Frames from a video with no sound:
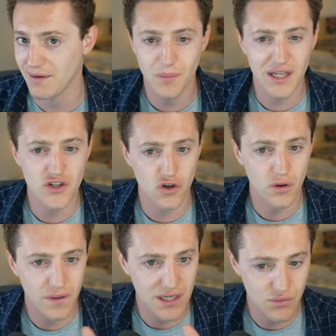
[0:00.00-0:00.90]
To make it
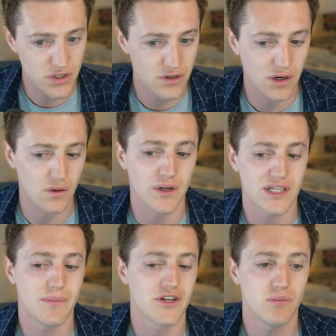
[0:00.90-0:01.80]
short, this reason alone,
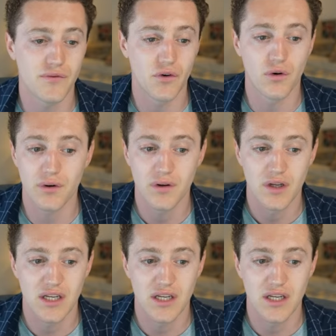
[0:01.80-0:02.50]
as I mentioned before,